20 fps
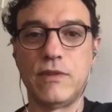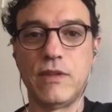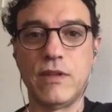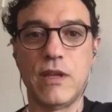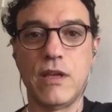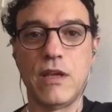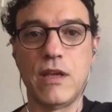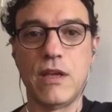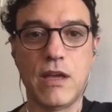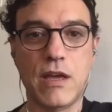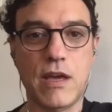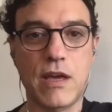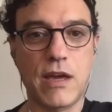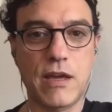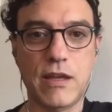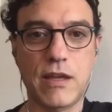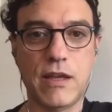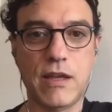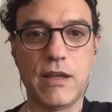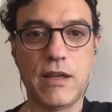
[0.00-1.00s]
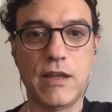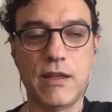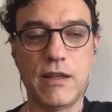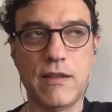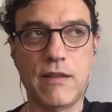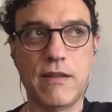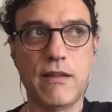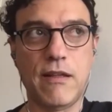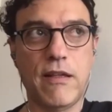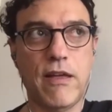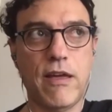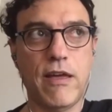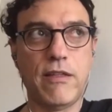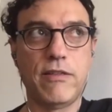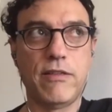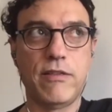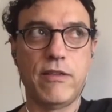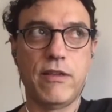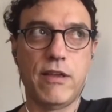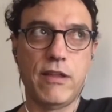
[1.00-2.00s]
Eh, nice and
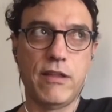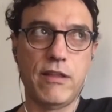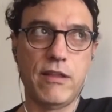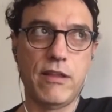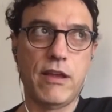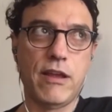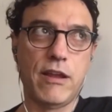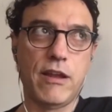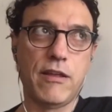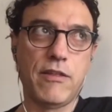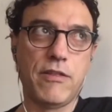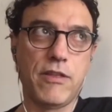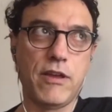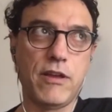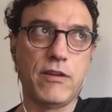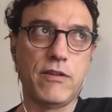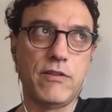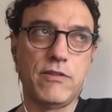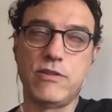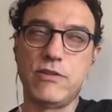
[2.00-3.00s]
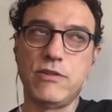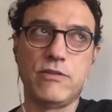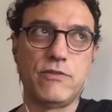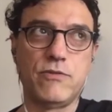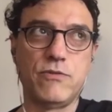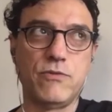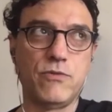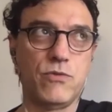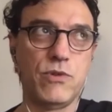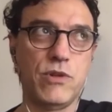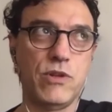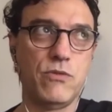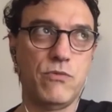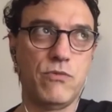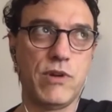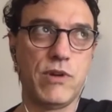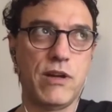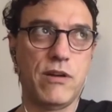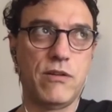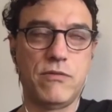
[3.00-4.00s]
and and i think it's, it's really
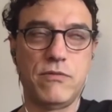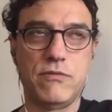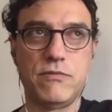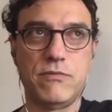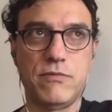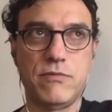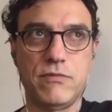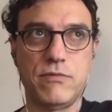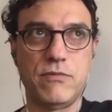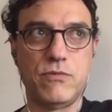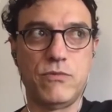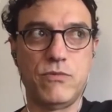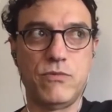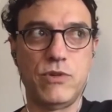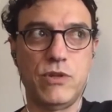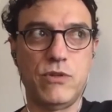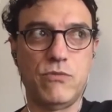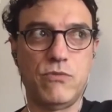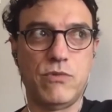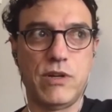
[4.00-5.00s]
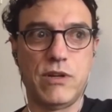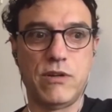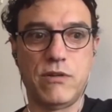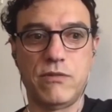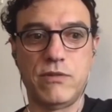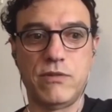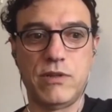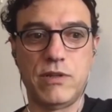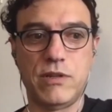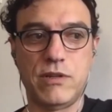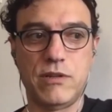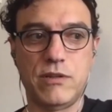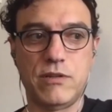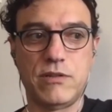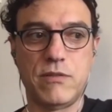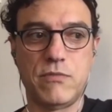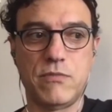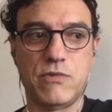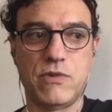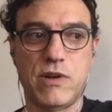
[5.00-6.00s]
well really well uh,
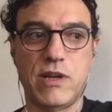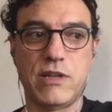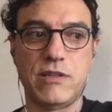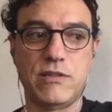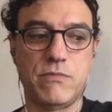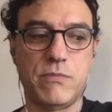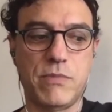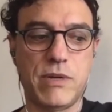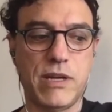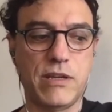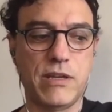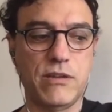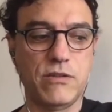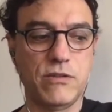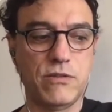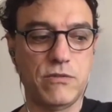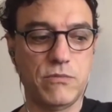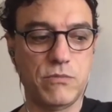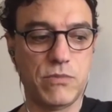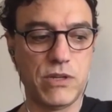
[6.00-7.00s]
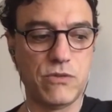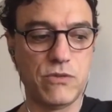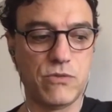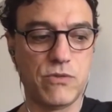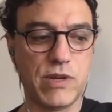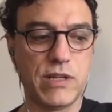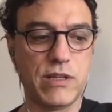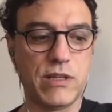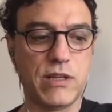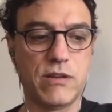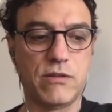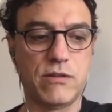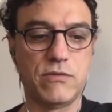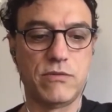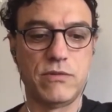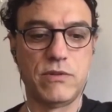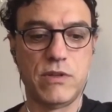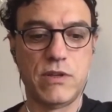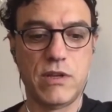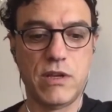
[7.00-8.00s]
summarized by by you right now
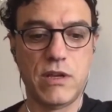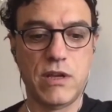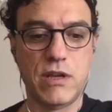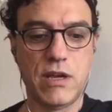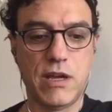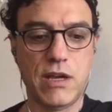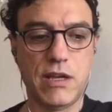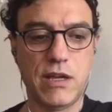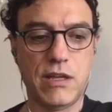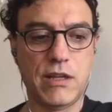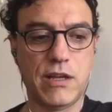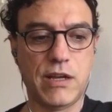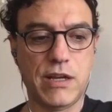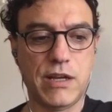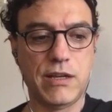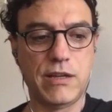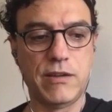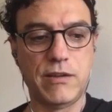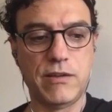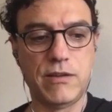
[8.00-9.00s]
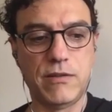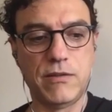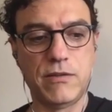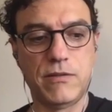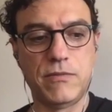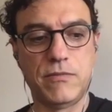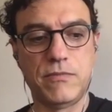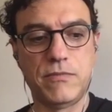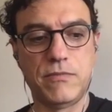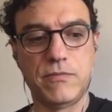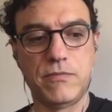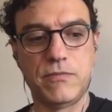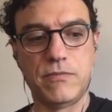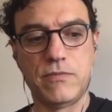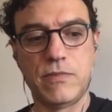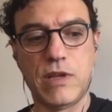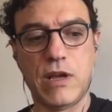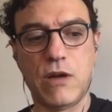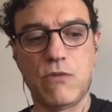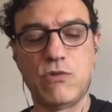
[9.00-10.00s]
and I
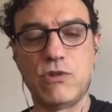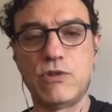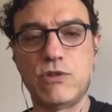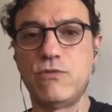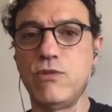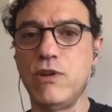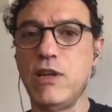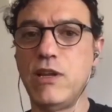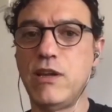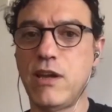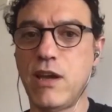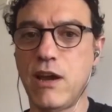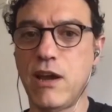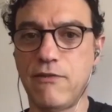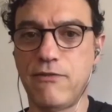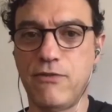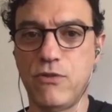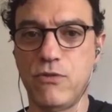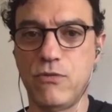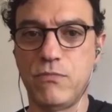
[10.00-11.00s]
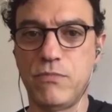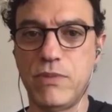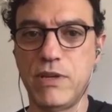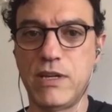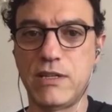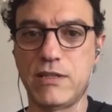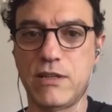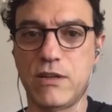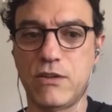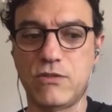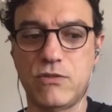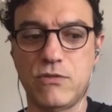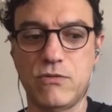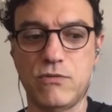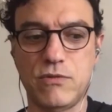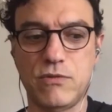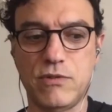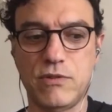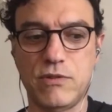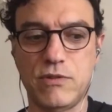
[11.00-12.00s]
I was really careful because
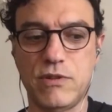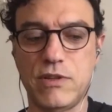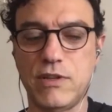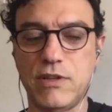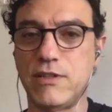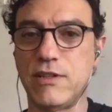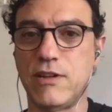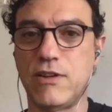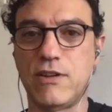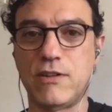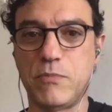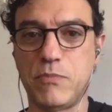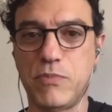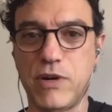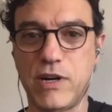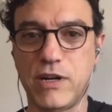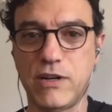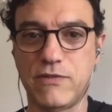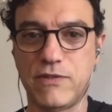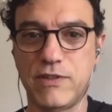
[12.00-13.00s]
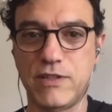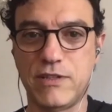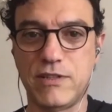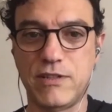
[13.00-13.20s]
also there's another part of this